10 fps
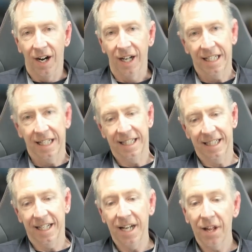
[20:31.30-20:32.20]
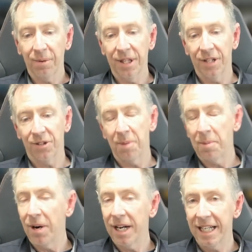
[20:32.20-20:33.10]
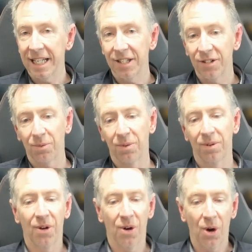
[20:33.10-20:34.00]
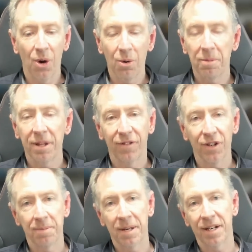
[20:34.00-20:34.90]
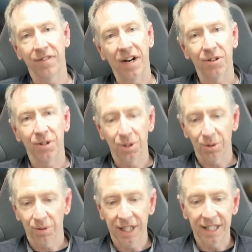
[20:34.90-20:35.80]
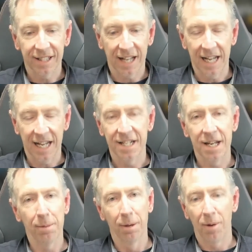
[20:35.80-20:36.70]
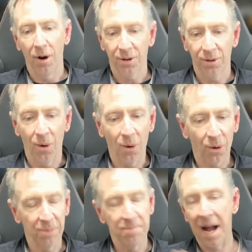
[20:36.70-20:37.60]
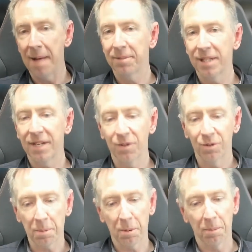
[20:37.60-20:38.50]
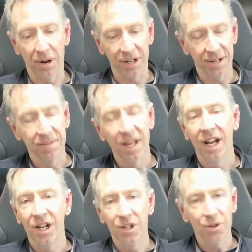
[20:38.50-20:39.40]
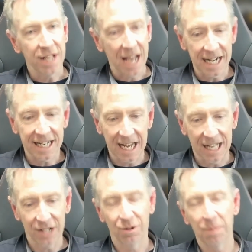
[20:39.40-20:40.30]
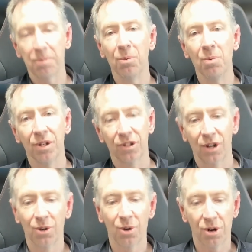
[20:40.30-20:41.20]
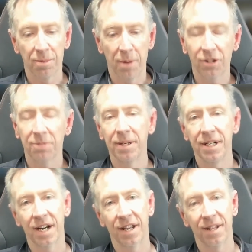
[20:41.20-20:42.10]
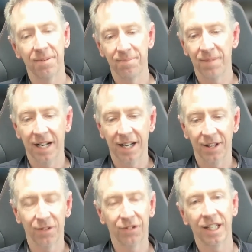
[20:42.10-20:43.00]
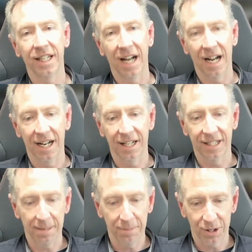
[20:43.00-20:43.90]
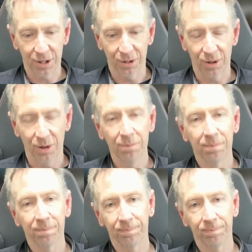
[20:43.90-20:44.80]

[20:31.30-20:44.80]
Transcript: I guess another one that's on my mind is who will be the first manufacturer to release a double pot, or perhaps even triple pot. You can get triple slow cooker pots, but none of them that I've seen are temperature control.